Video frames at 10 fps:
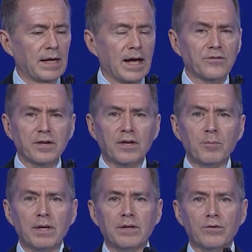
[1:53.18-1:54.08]
As a
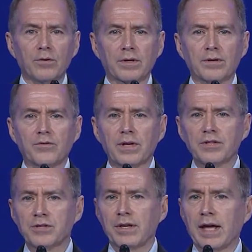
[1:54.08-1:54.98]
committed
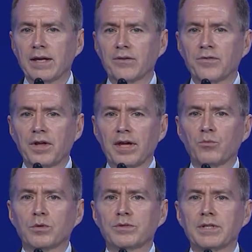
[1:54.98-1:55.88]
organization, ASA
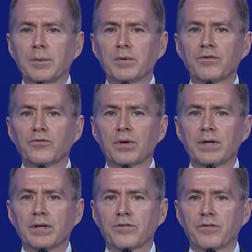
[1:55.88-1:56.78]
will
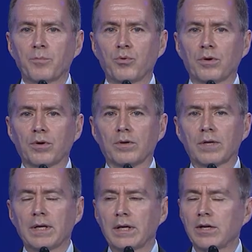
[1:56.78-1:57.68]
demonstrate its support
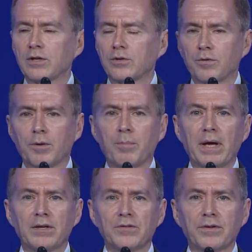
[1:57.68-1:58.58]
to the
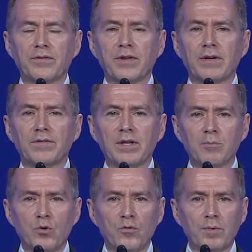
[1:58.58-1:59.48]
Patient Safety
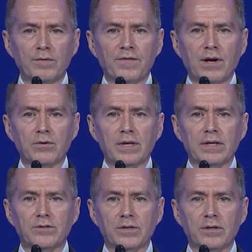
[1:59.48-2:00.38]
Movement
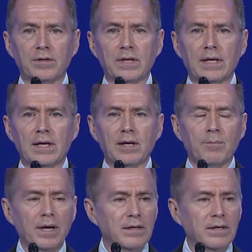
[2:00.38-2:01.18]
Foundation by